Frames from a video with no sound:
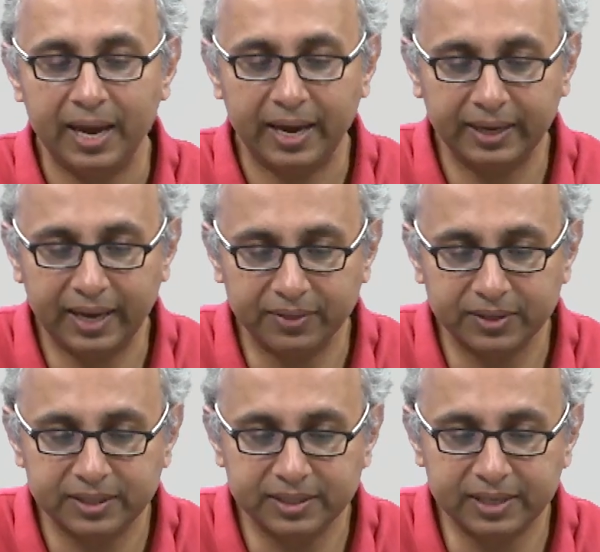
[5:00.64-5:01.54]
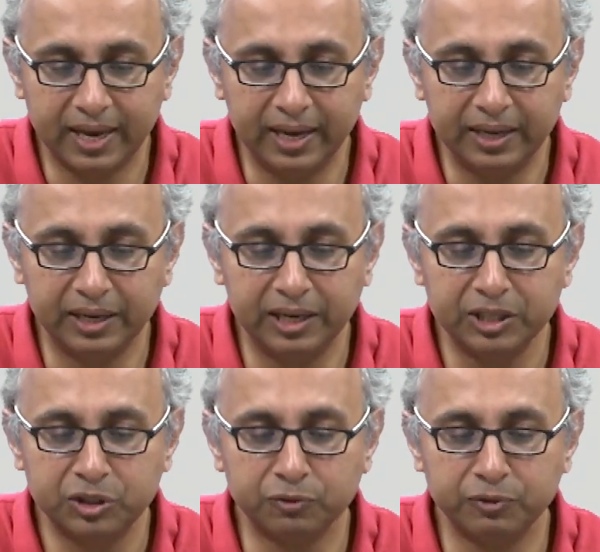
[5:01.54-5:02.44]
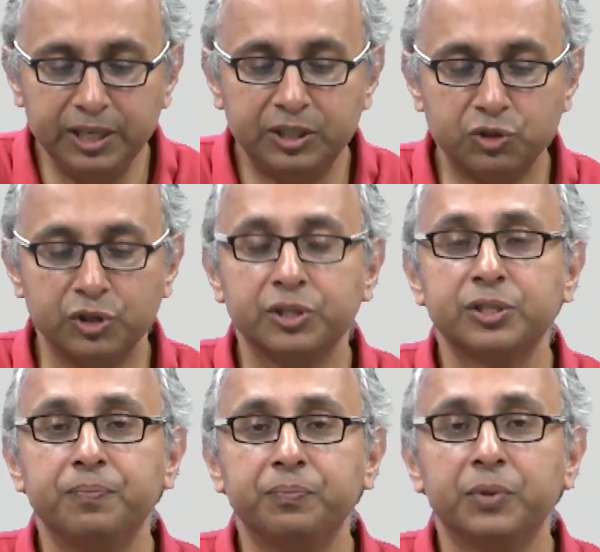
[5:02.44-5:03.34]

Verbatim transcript: And again, this is a list of integers.